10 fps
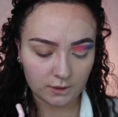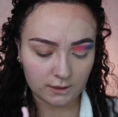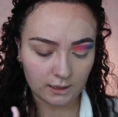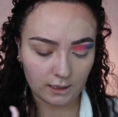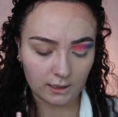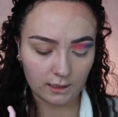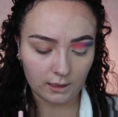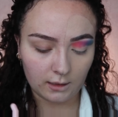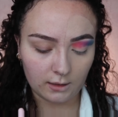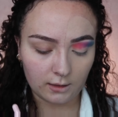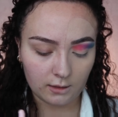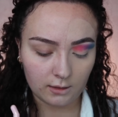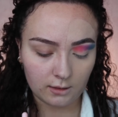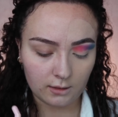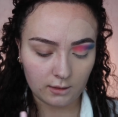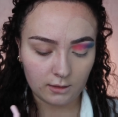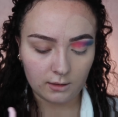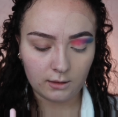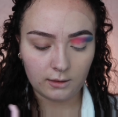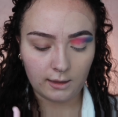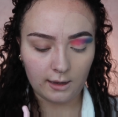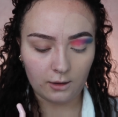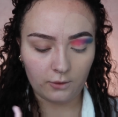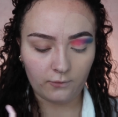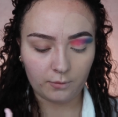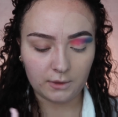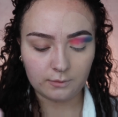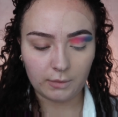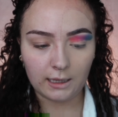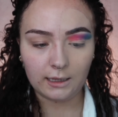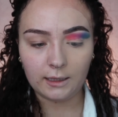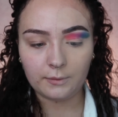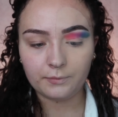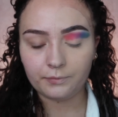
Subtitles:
just taking the yellow from this palette